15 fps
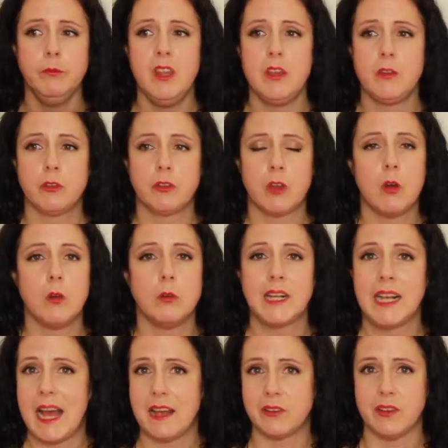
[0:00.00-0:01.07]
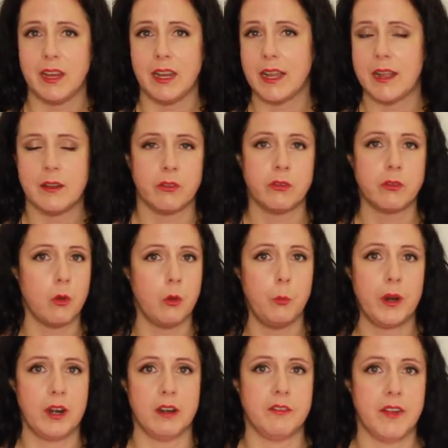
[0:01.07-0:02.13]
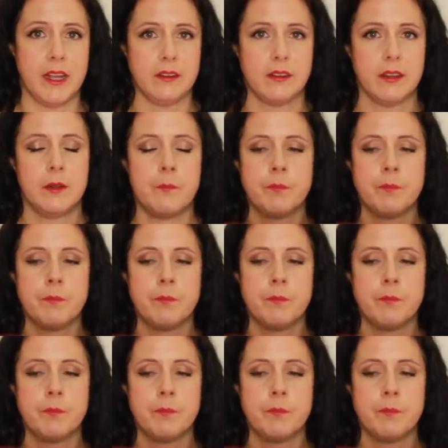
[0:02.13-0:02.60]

so classic and so perfect.